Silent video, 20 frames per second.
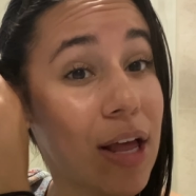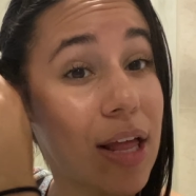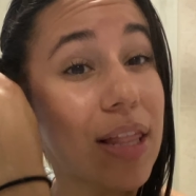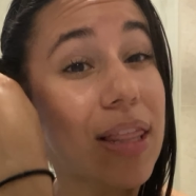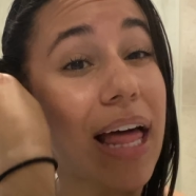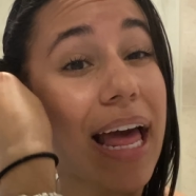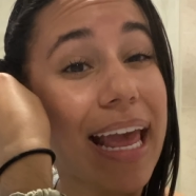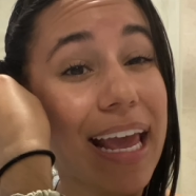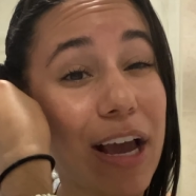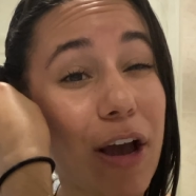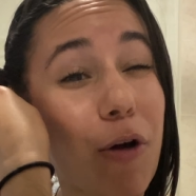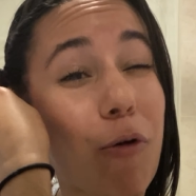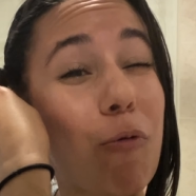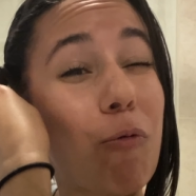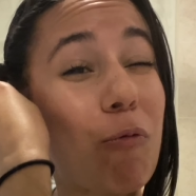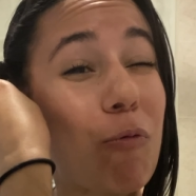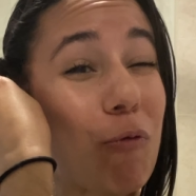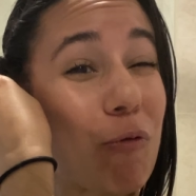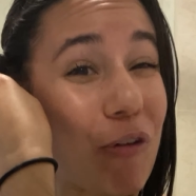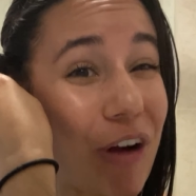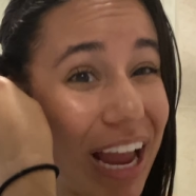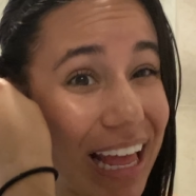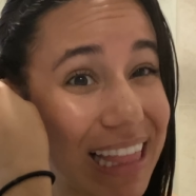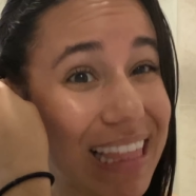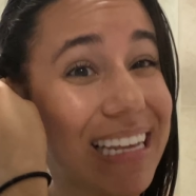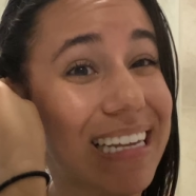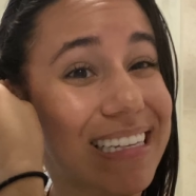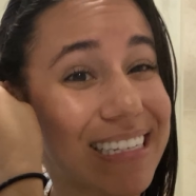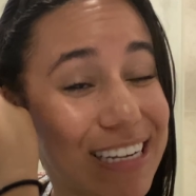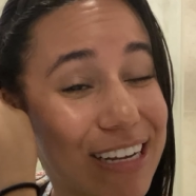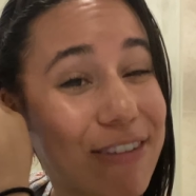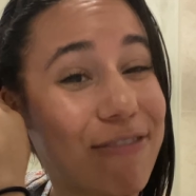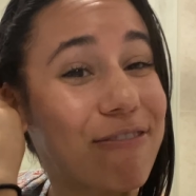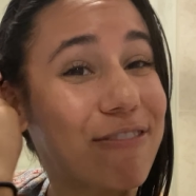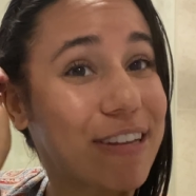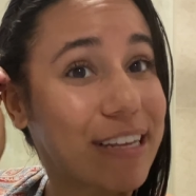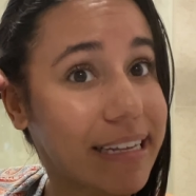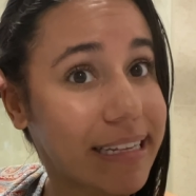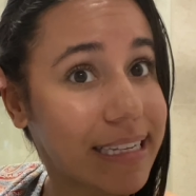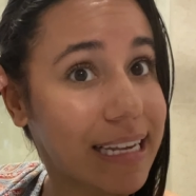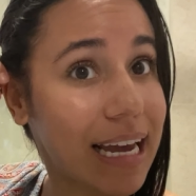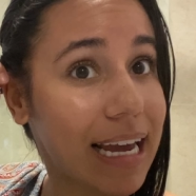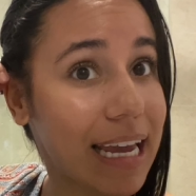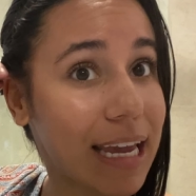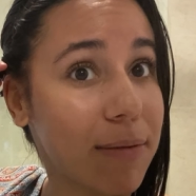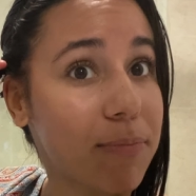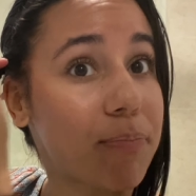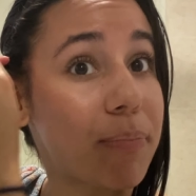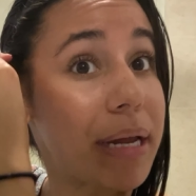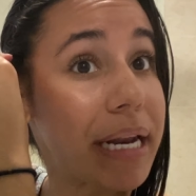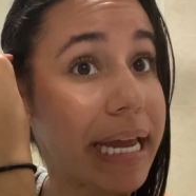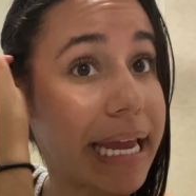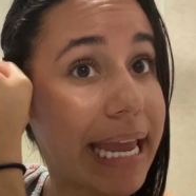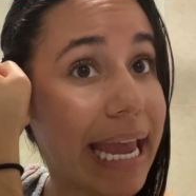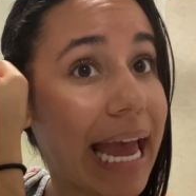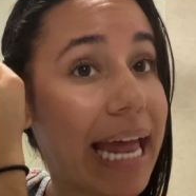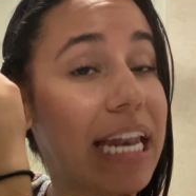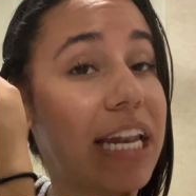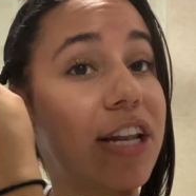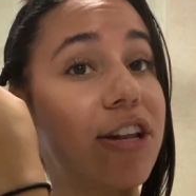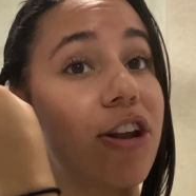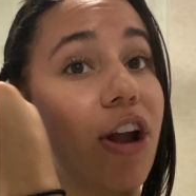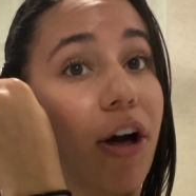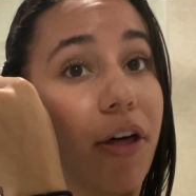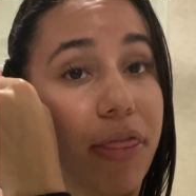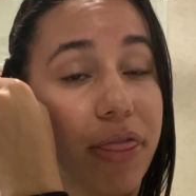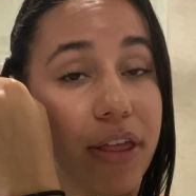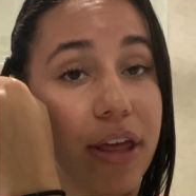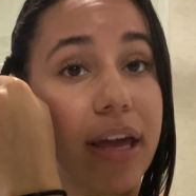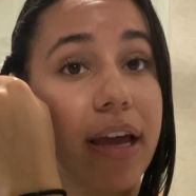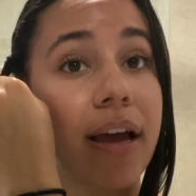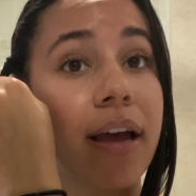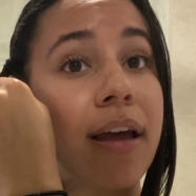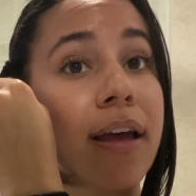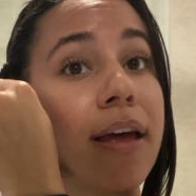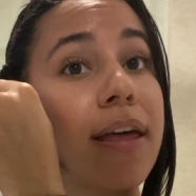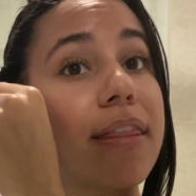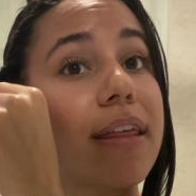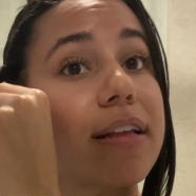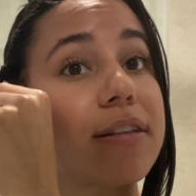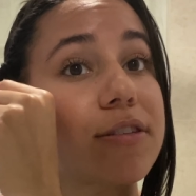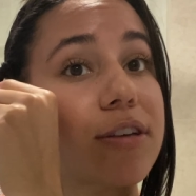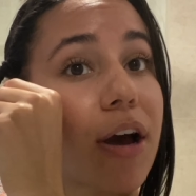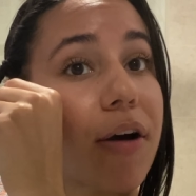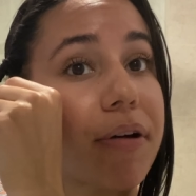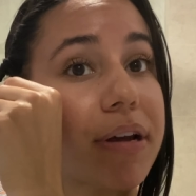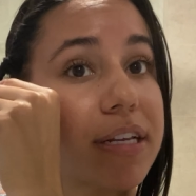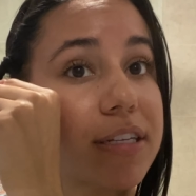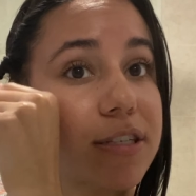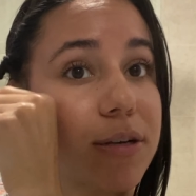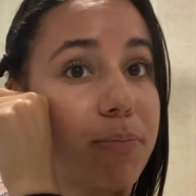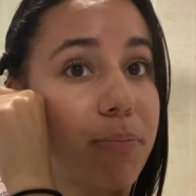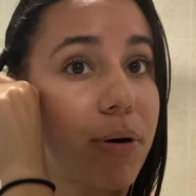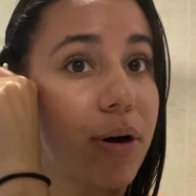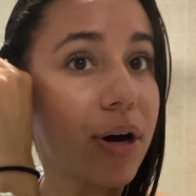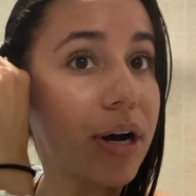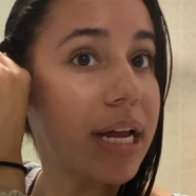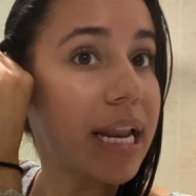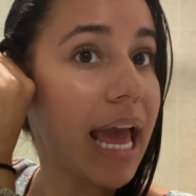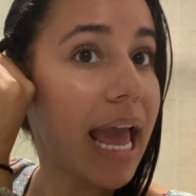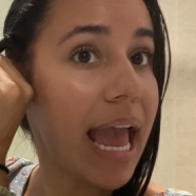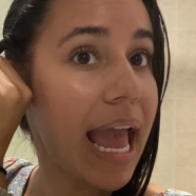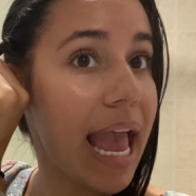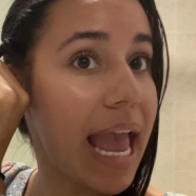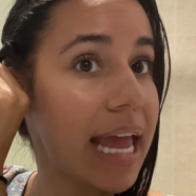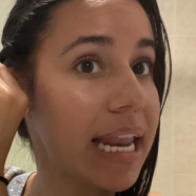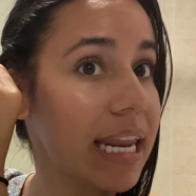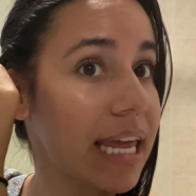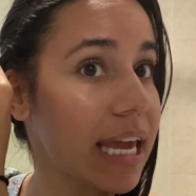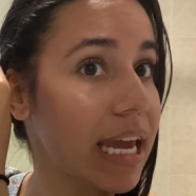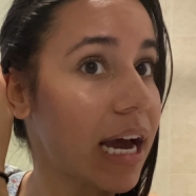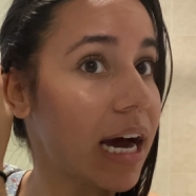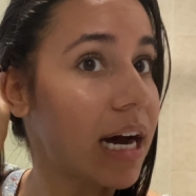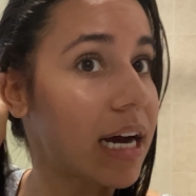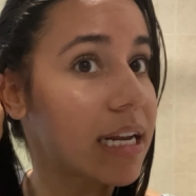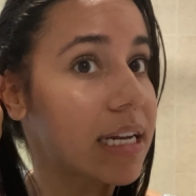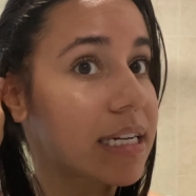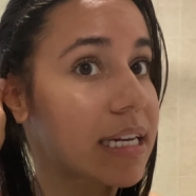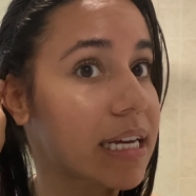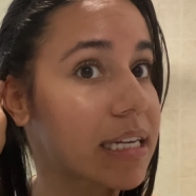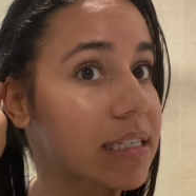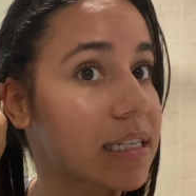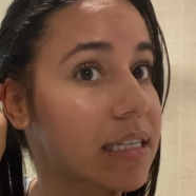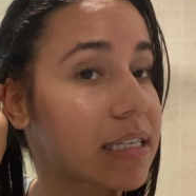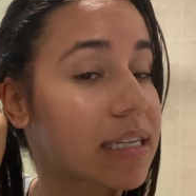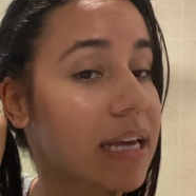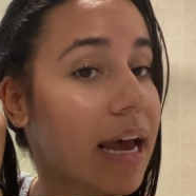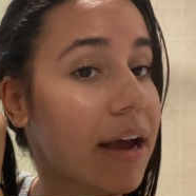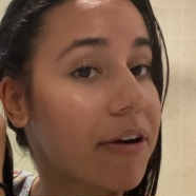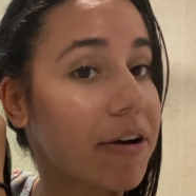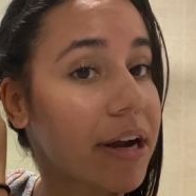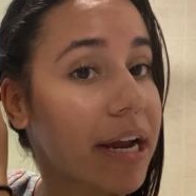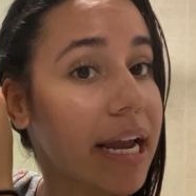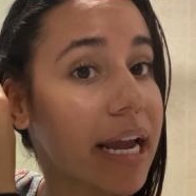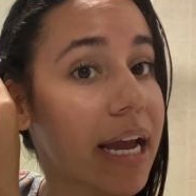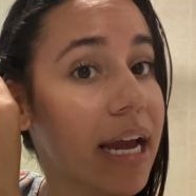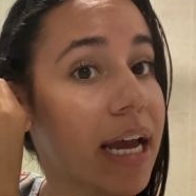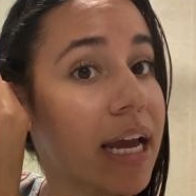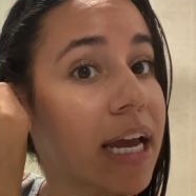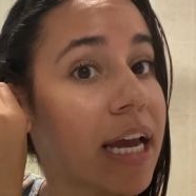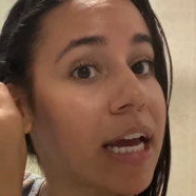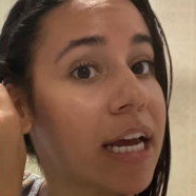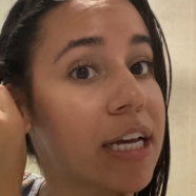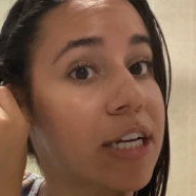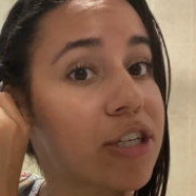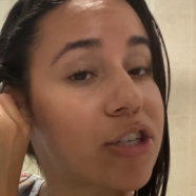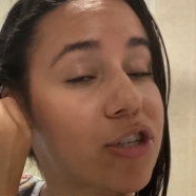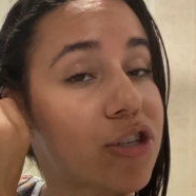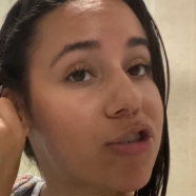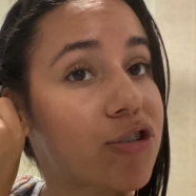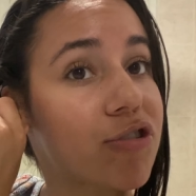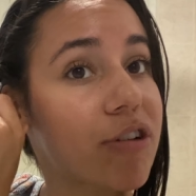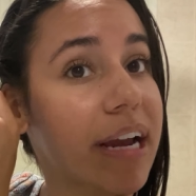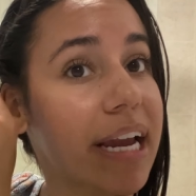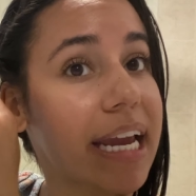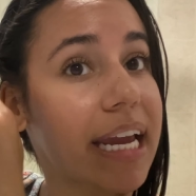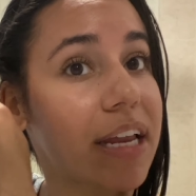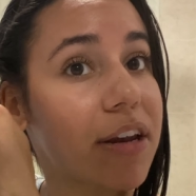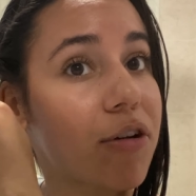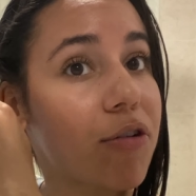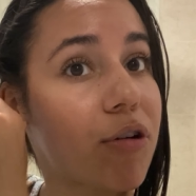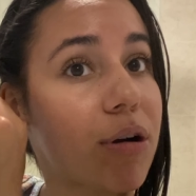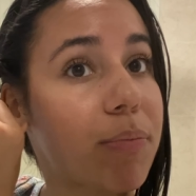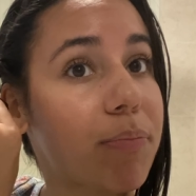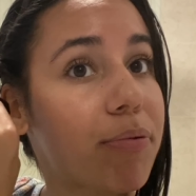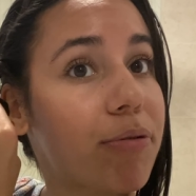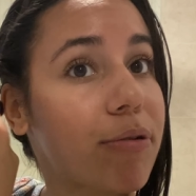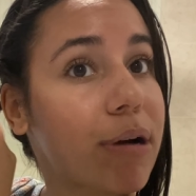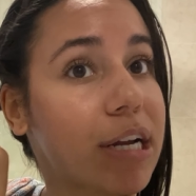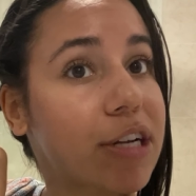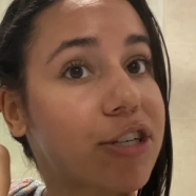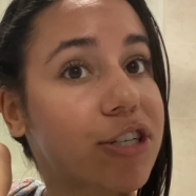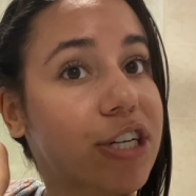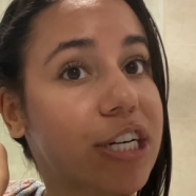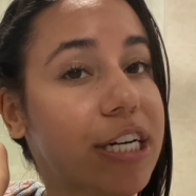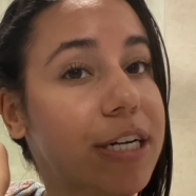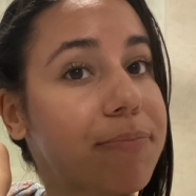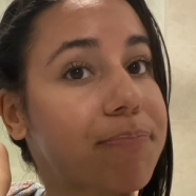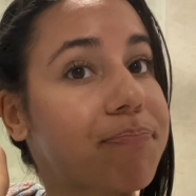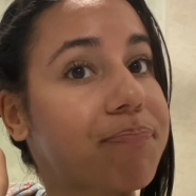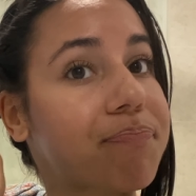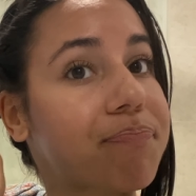like relatively tight. But again, nothing that's going to put any unnecessary strain or pressure